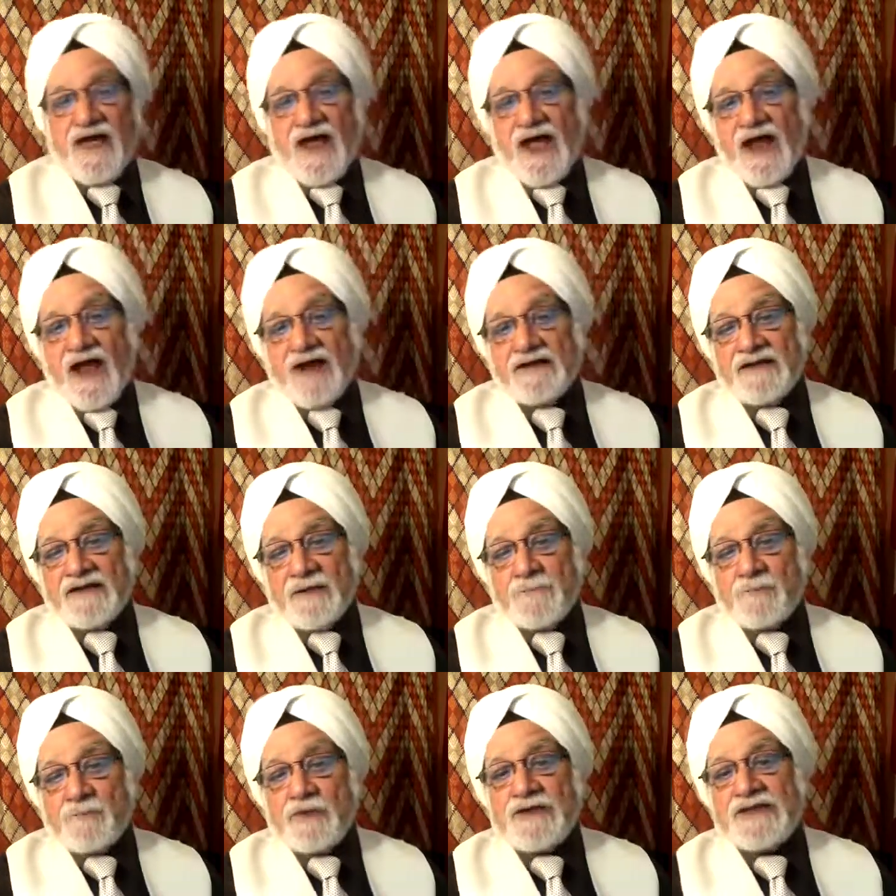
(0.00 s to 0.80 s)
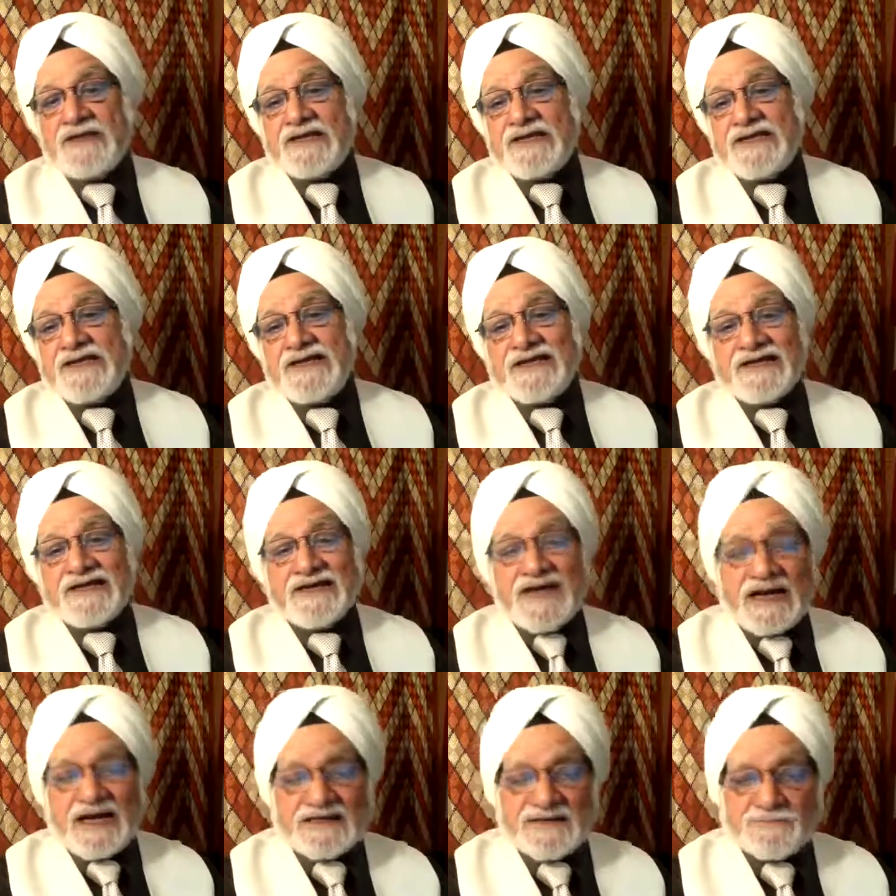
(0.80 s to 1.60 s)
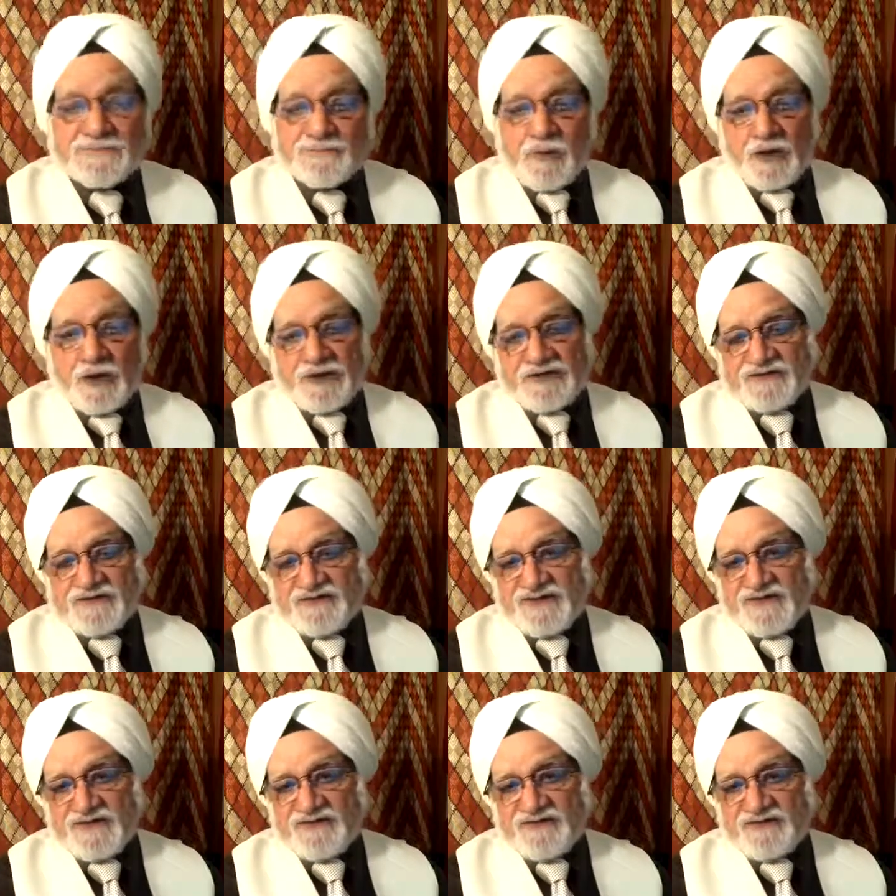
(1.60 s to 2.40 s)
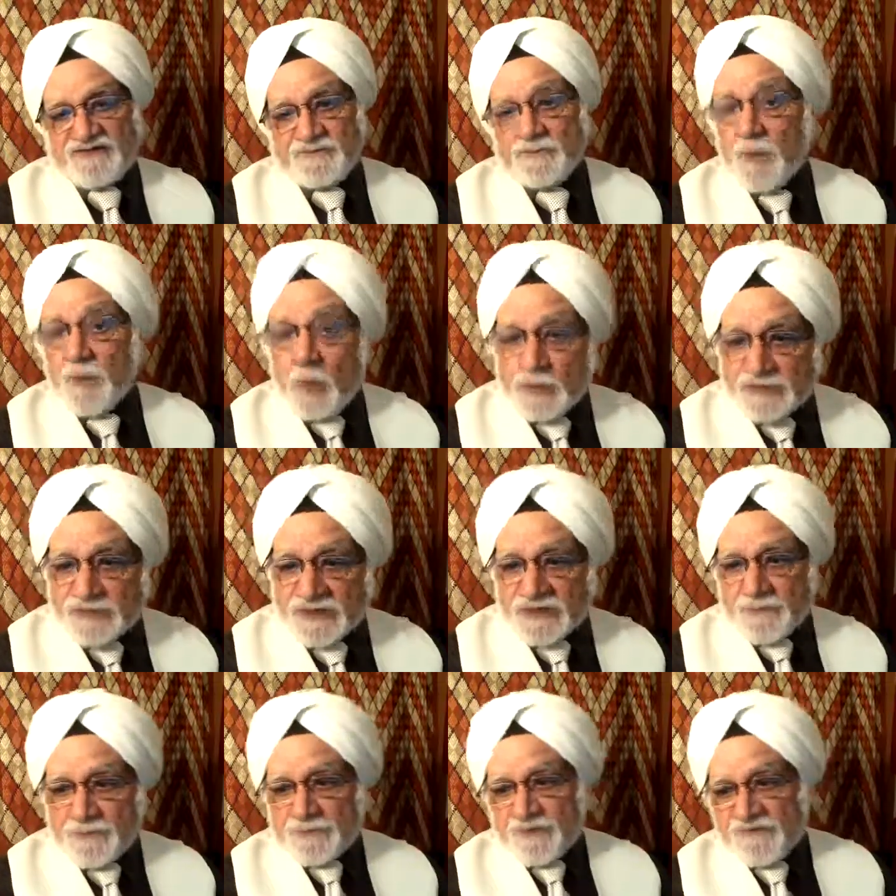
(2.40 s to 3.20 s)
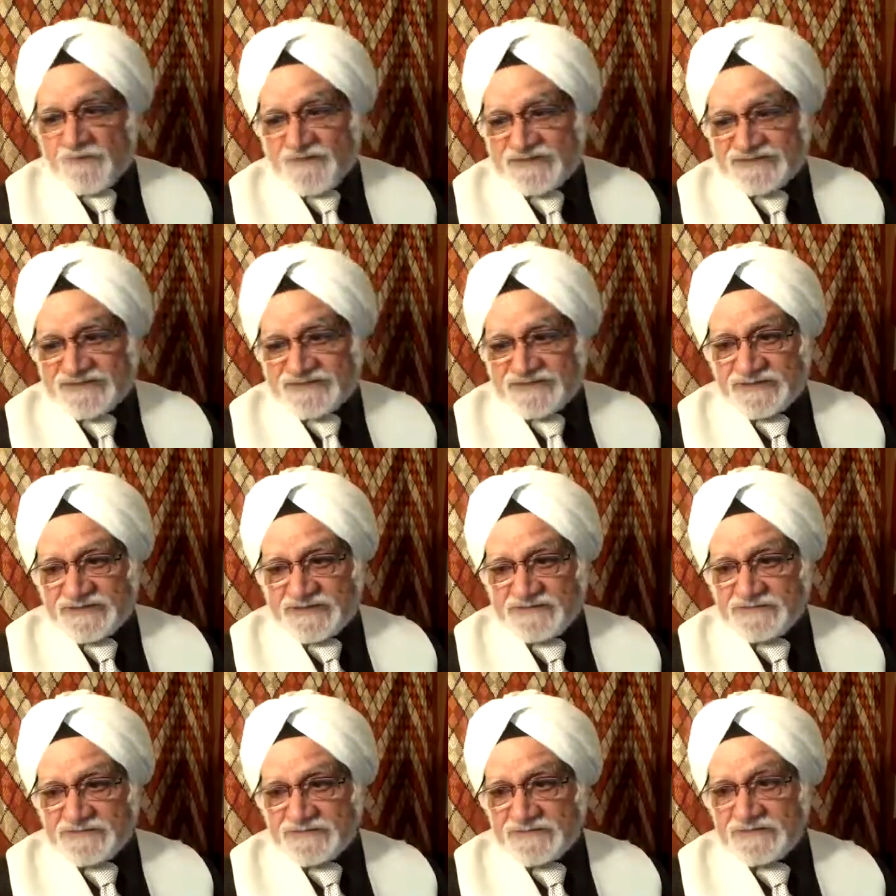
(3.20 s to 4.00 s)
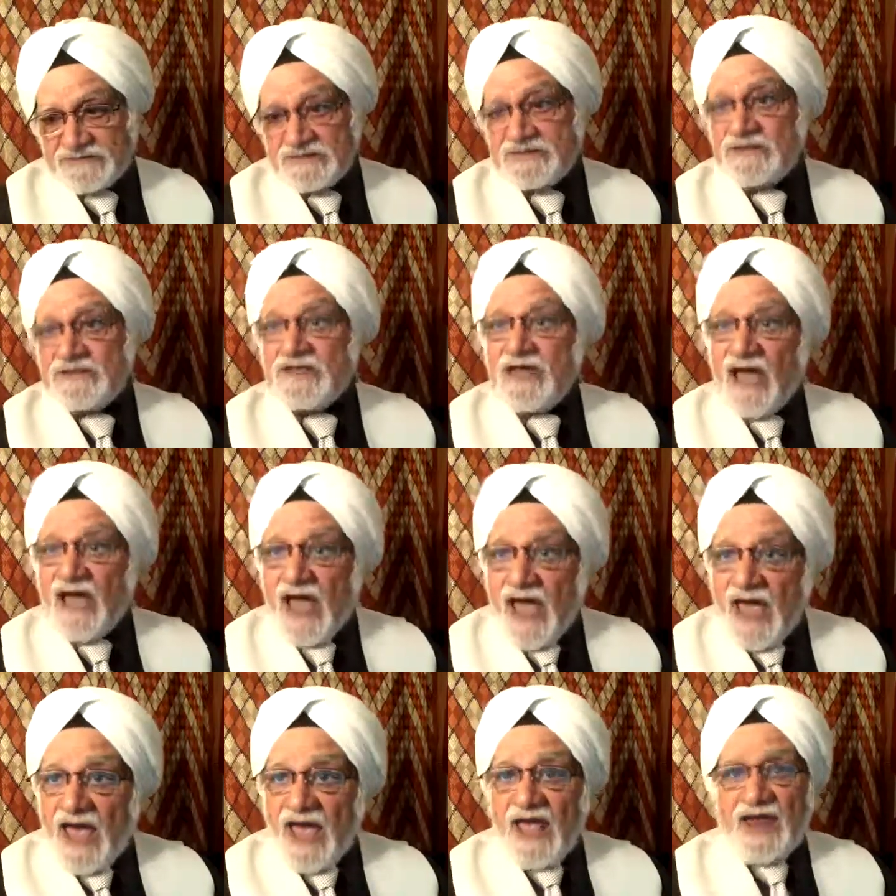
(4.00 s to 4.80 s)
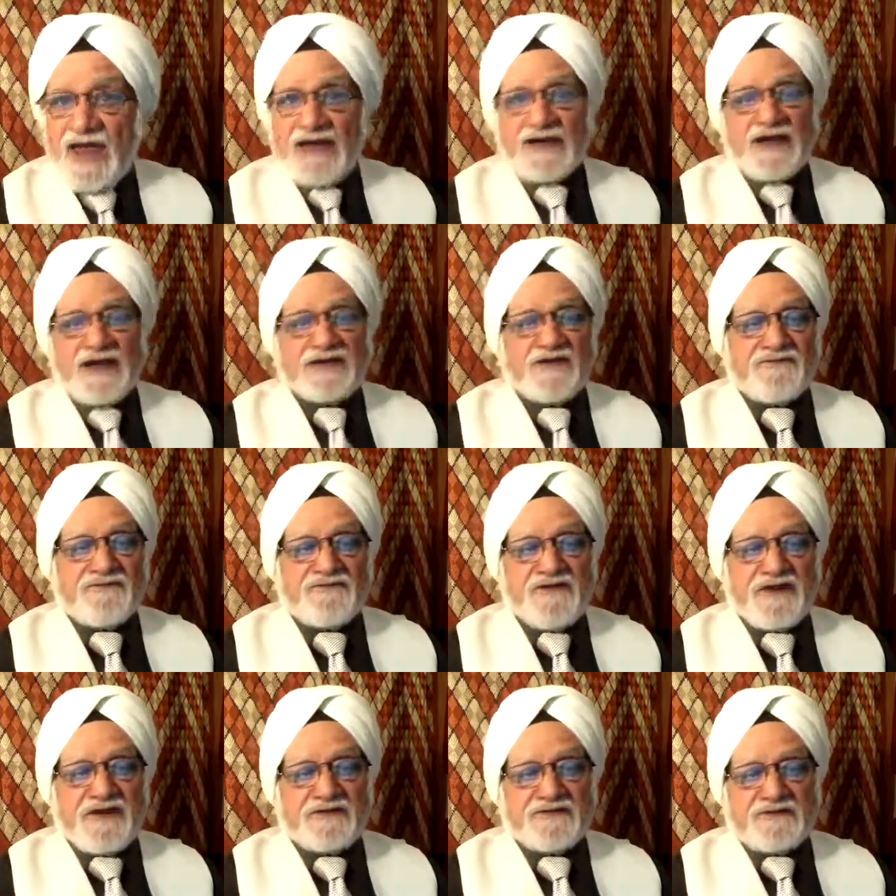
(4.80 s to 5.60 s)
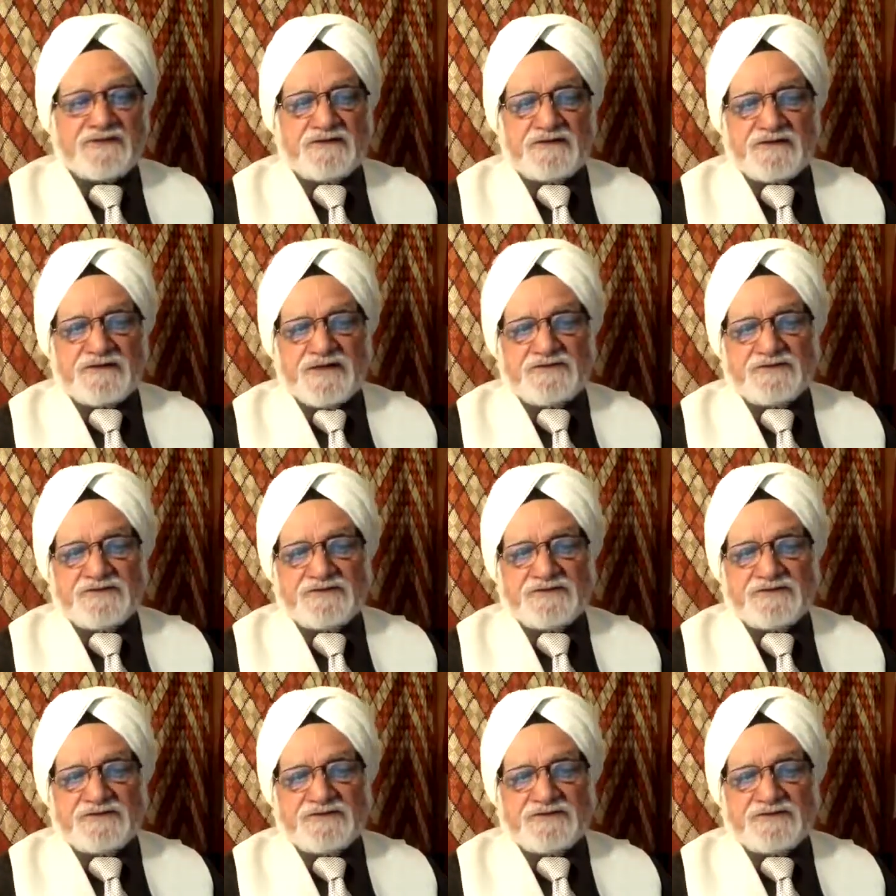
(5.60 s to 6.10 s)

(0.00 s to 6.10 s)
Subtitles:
and the politically correct policies, both at the provincial and at the federal level.